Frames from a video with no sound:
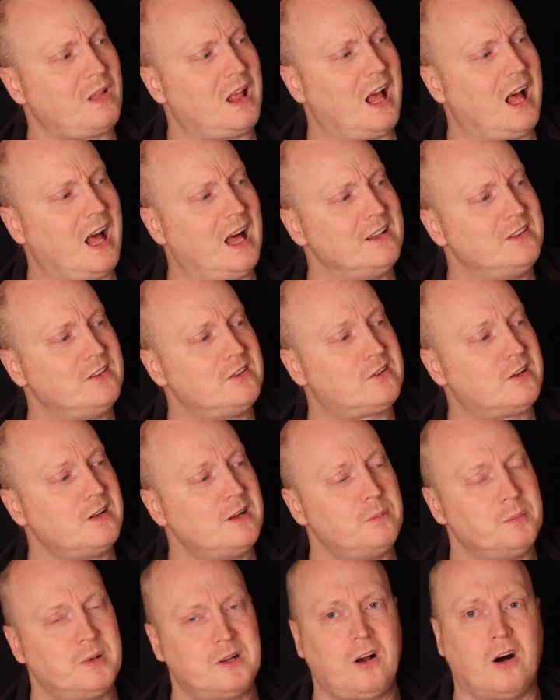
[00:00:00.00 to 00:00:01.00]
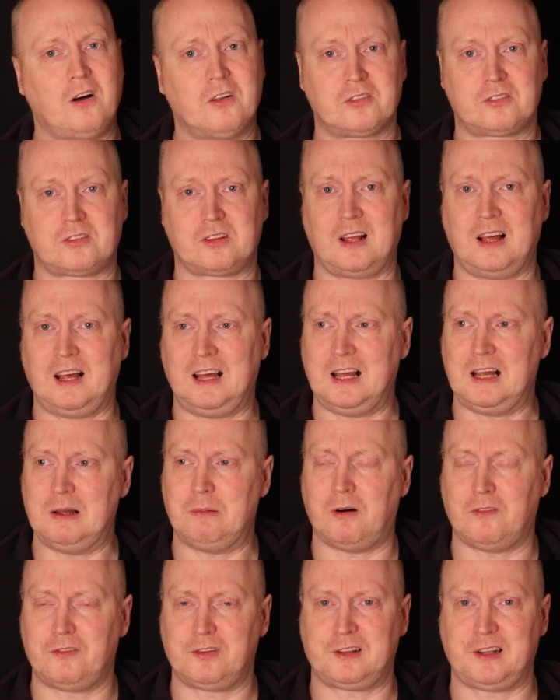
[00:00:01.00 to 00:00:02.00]
And because
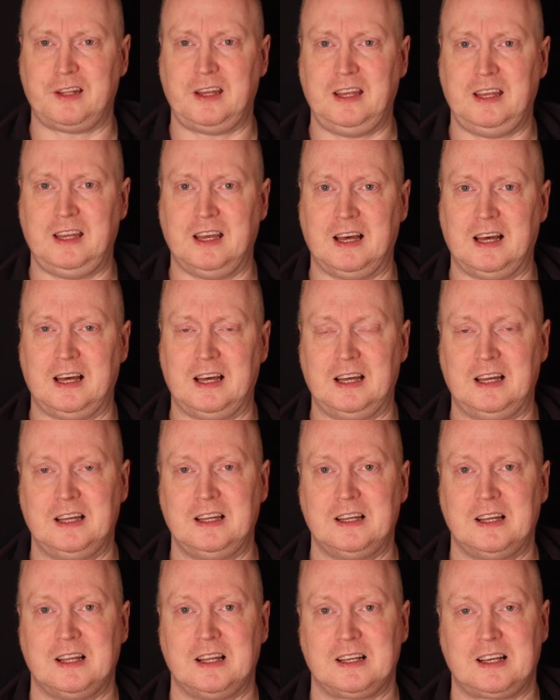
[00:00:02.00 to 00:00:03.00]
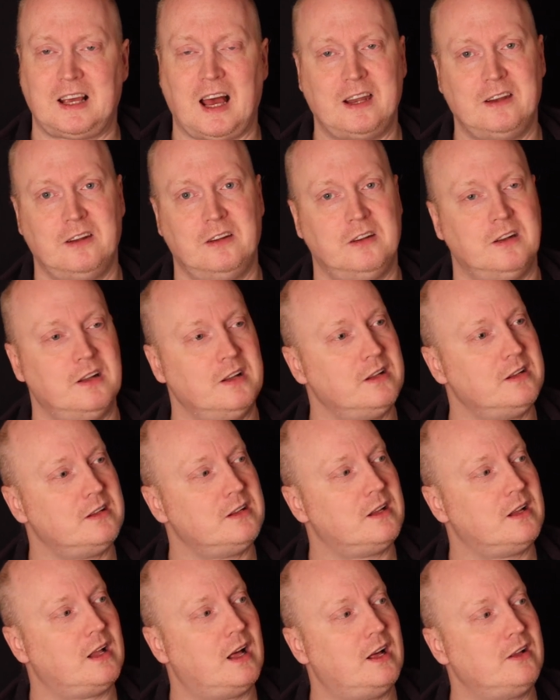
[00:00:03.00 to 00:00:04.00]
obviously Canon
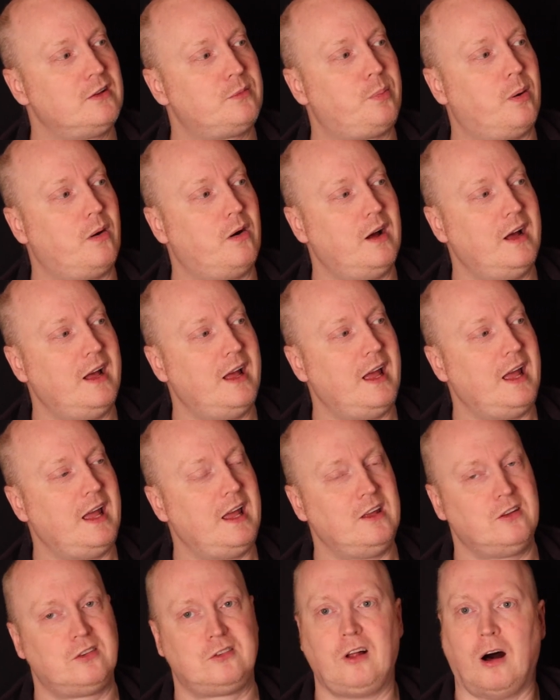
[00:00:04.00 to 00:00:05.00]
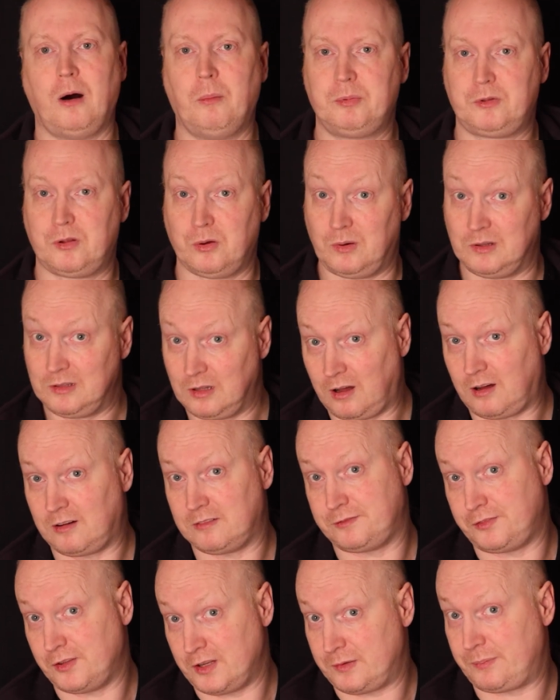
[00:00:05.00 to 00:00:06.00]
has put a stop to a lot
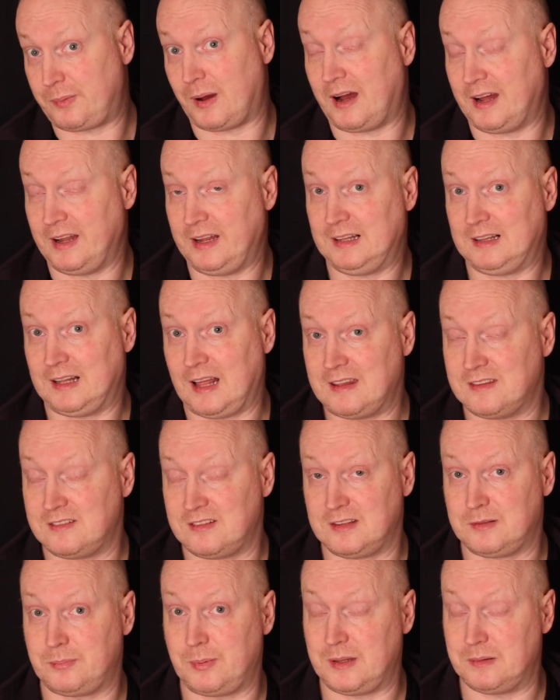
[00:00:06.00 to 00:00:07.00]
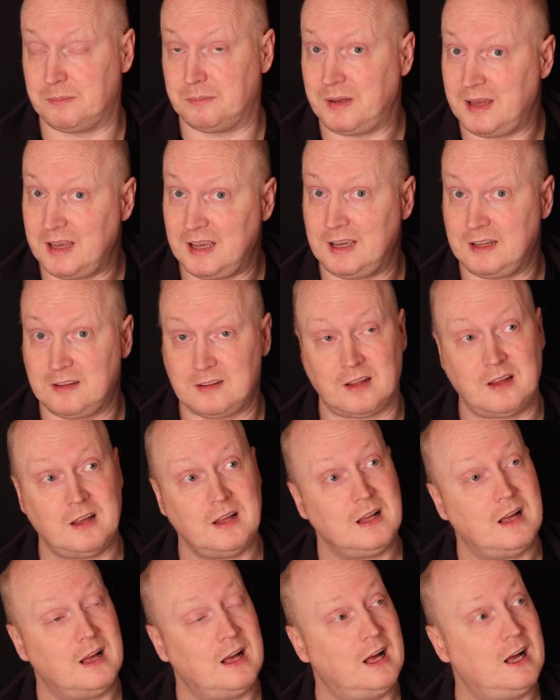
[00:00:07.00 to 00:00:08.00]
of third-party lenses being made,
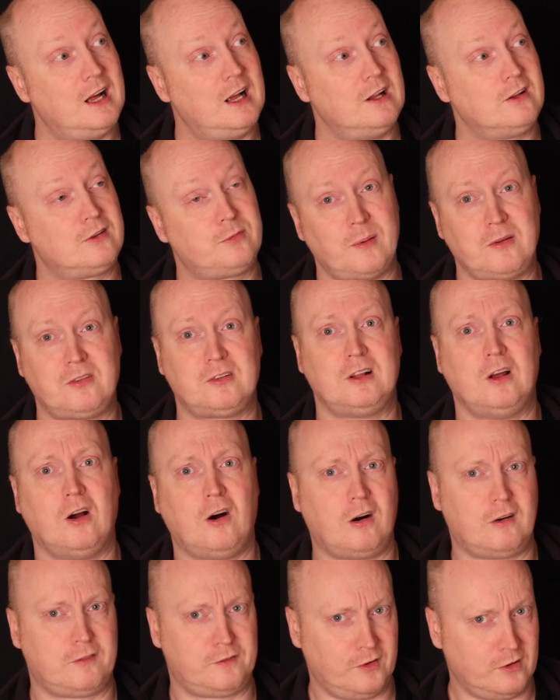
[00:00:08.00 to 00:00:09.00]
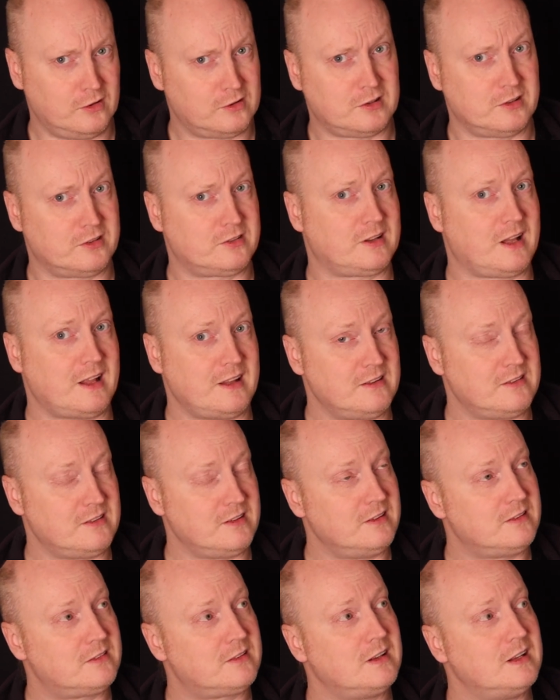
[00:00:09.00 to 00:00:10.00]
especially autofocus
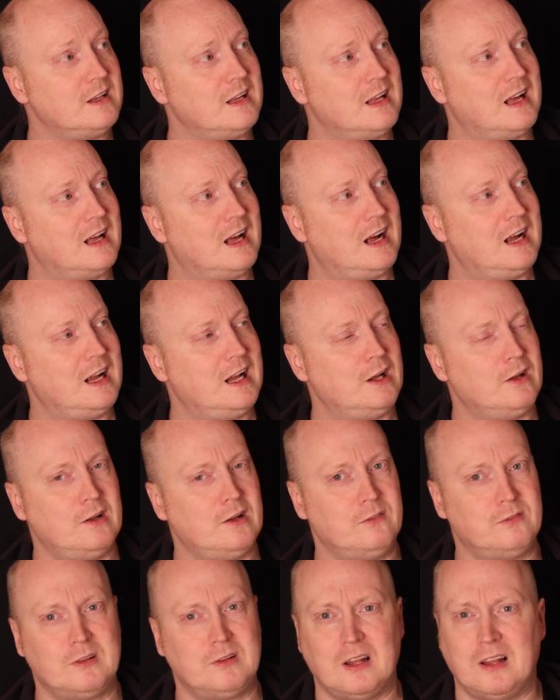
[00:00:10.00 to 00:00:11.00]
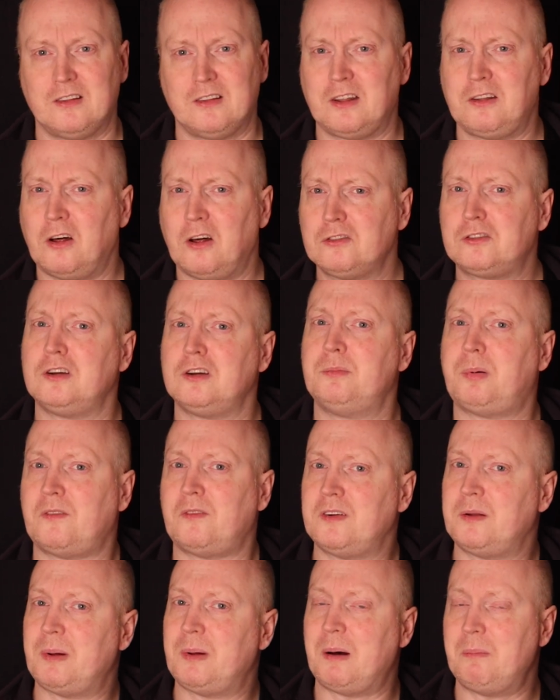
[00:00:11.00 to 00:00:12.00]
lenses, they're not too
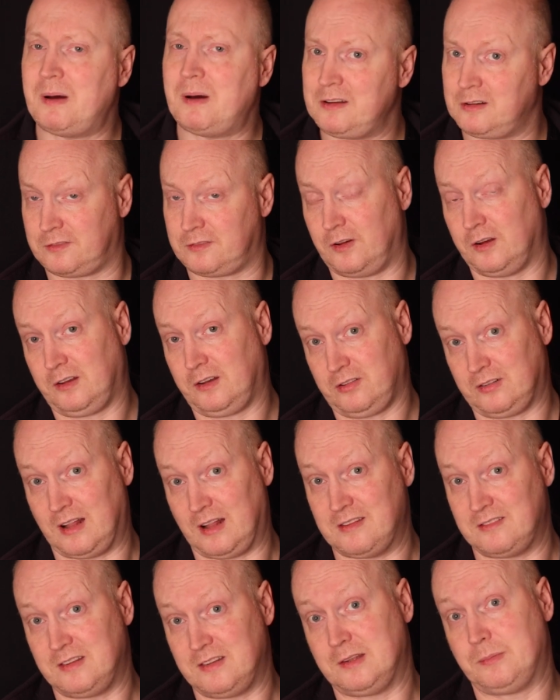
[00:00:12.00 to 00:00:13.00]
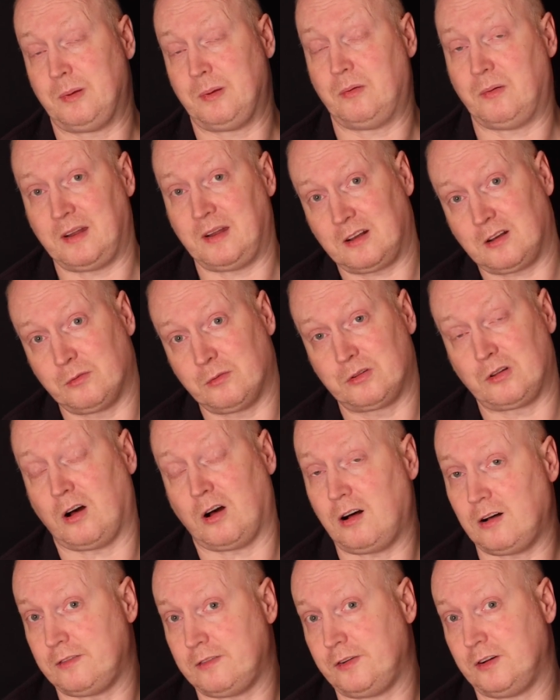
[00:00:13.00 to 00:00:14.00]
bothered about manual focus lenses, but when it comes to
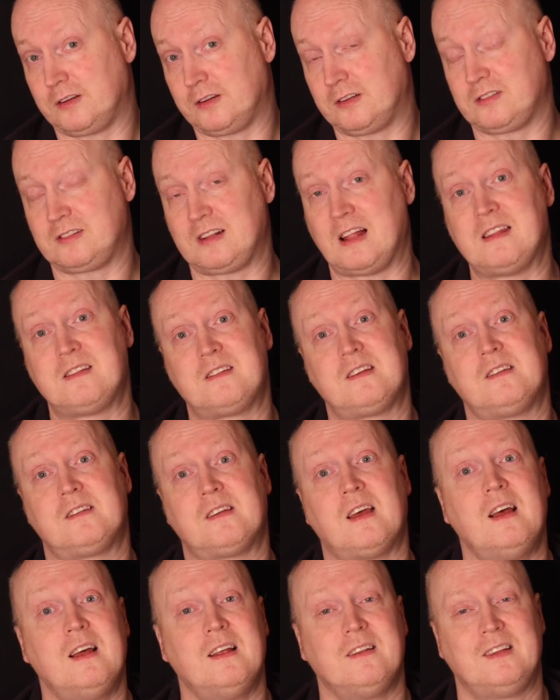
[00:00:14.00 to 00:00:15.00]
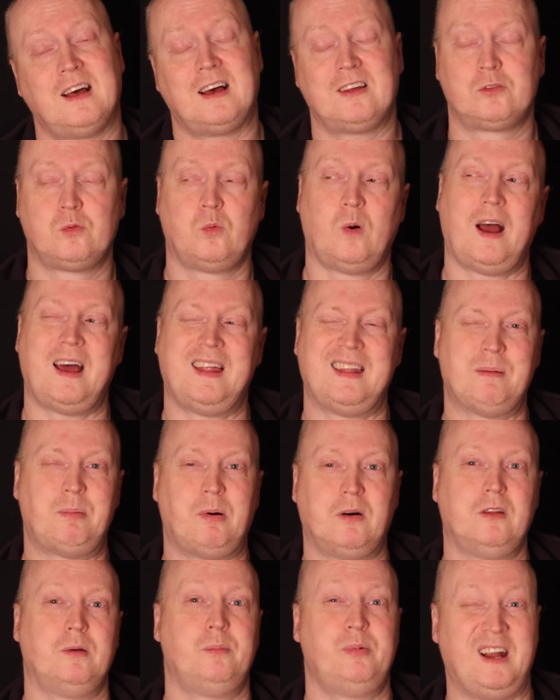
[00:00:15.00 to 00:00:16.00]
autofocus lenses, that's where they
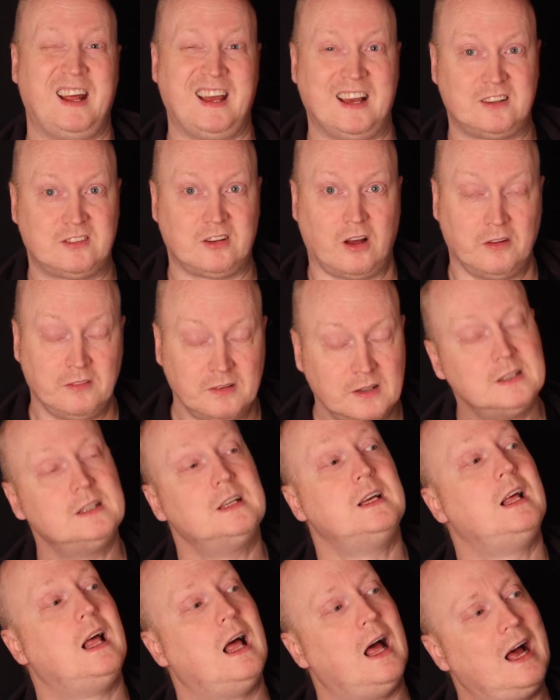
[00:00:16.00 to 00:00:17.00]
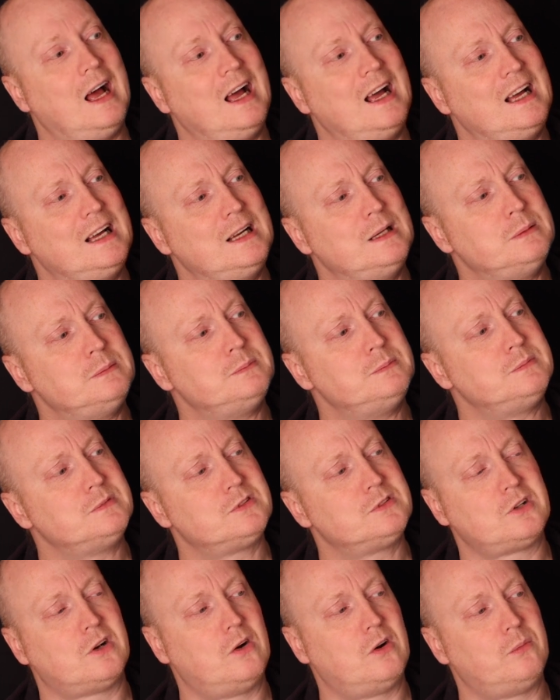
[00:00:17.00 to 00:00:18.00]
put the brakes on.
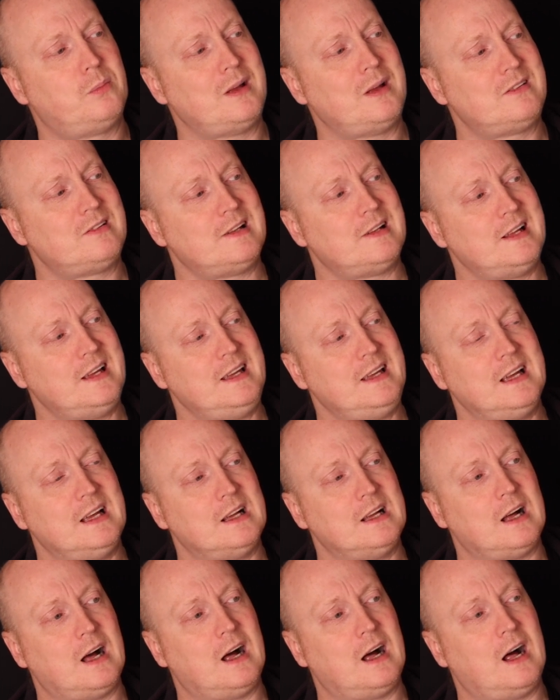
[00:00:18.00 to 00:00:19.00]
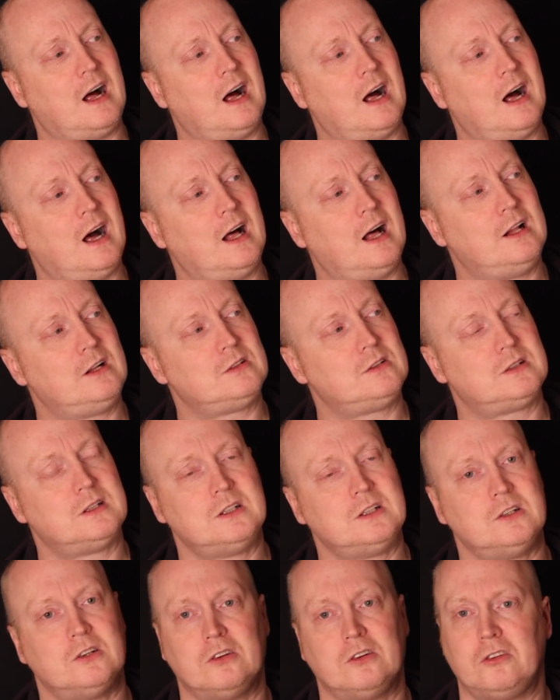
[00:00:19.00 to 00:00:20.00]
So basically I'll
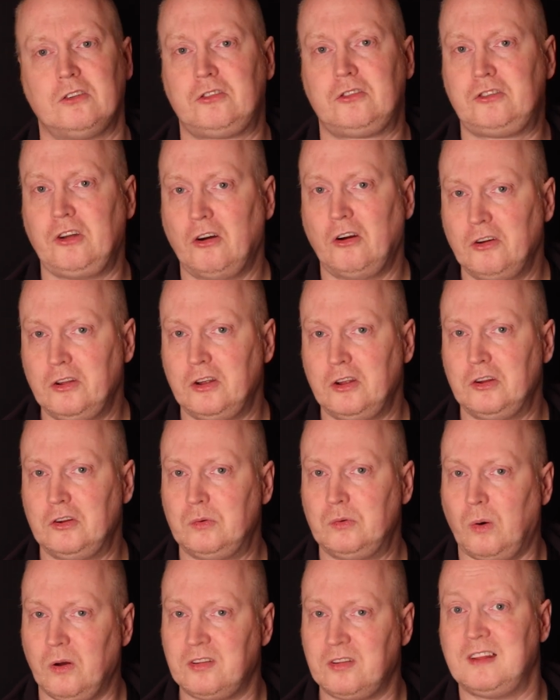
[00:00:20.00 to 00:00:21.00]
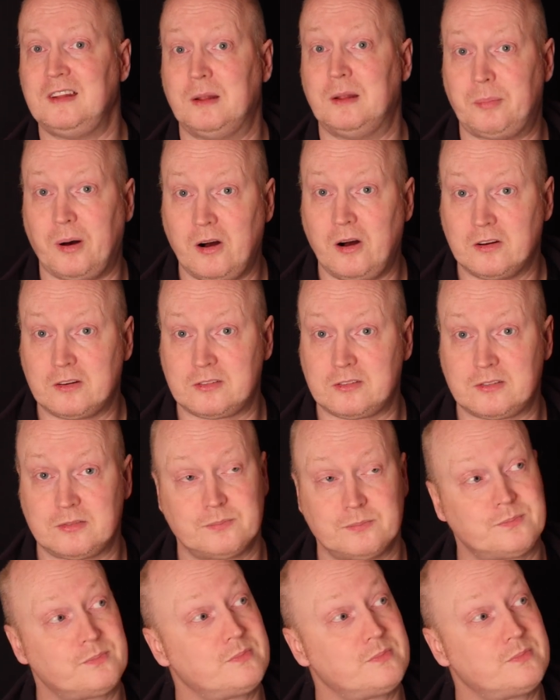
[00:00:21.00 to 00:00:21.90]
show you what's in the box